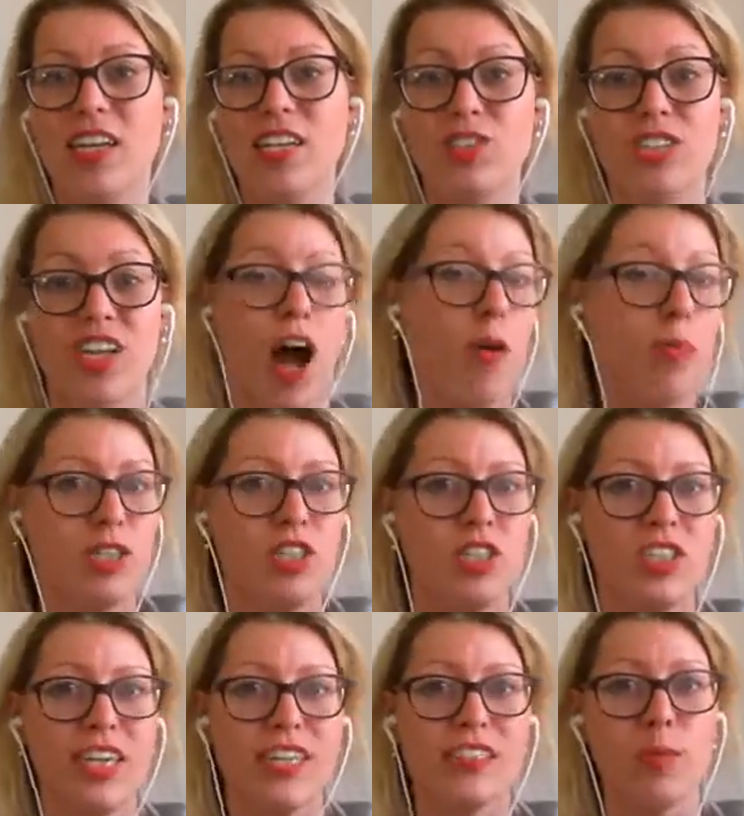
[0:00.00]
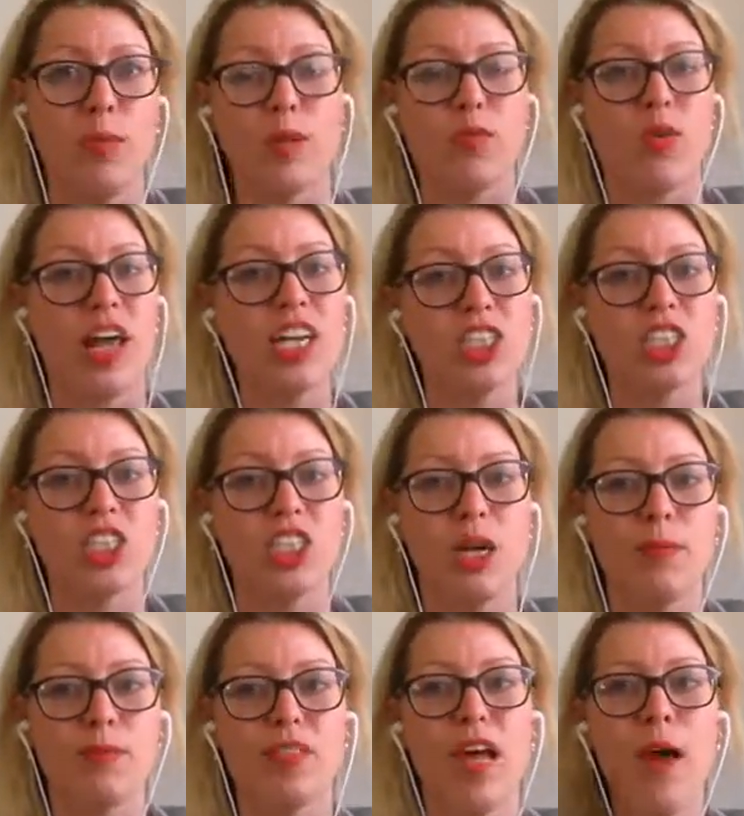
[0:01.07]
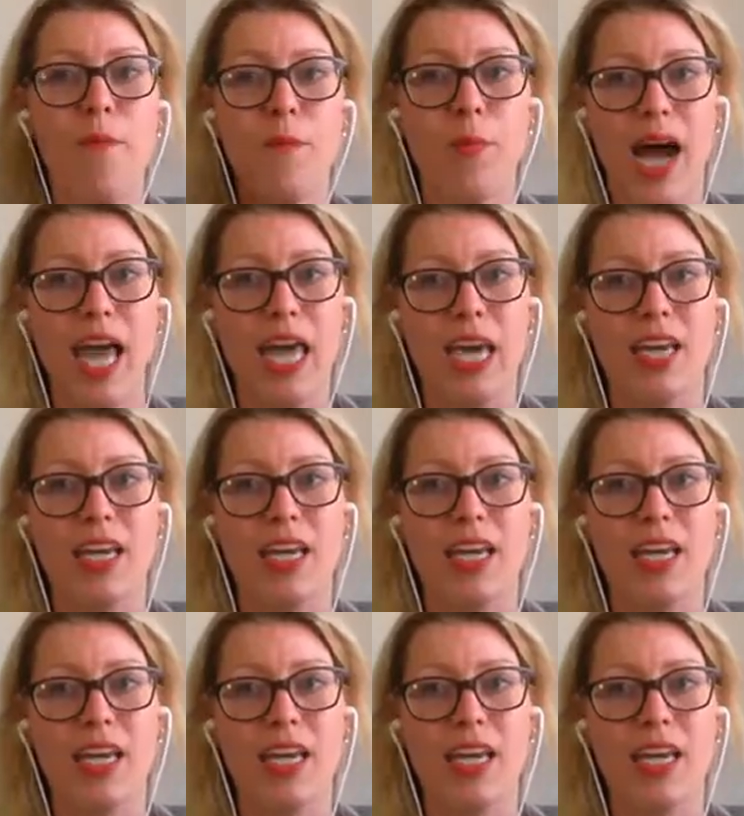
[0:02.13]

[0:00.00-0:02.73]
interesting opportunities and build relationships by